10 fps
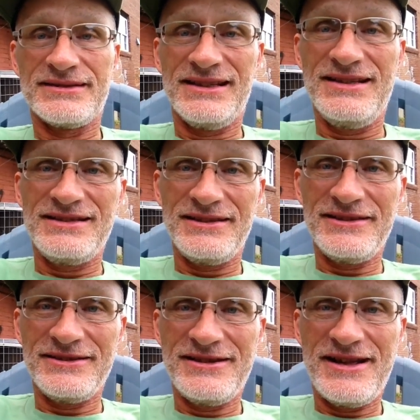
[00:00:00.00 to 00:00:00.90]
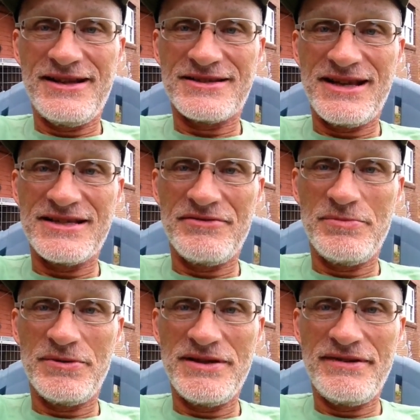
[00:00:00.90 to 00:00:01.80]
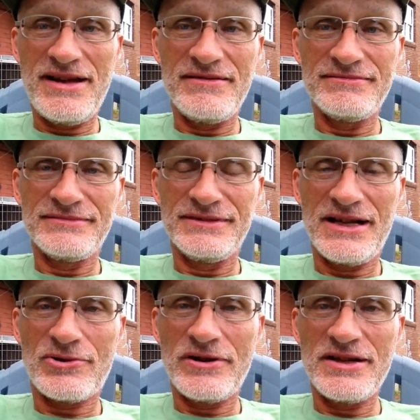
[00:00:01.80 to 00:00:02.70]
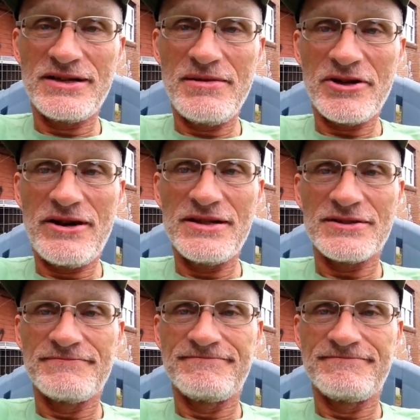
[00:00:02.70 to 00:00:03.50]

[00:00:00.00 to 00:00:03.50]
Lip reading: It's illegal in the United States if you believe that. Not according to Democrats.